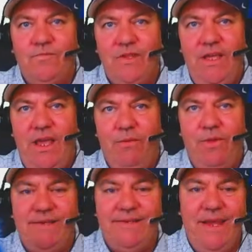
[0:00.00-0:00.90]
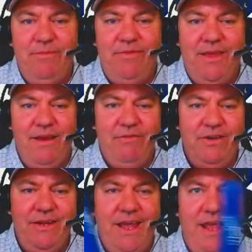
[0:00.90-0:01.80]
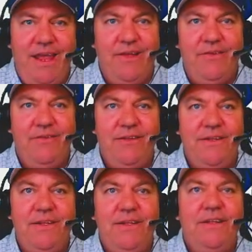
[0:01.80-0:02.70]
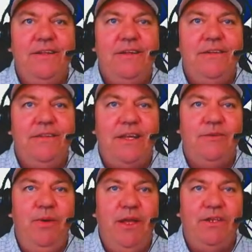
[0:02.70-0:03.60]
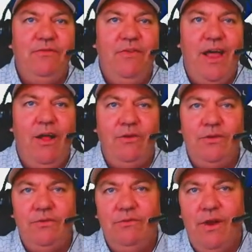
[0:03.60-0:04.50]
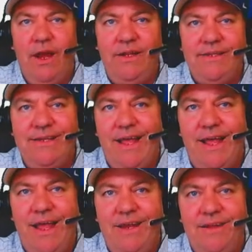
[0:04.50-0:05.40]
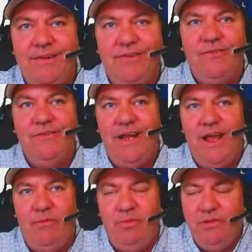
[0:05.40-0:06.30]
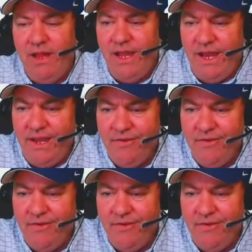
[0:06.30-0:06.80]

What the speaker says: Can't wear the same thing every day. Next pitch, fouled, right side, and out of play.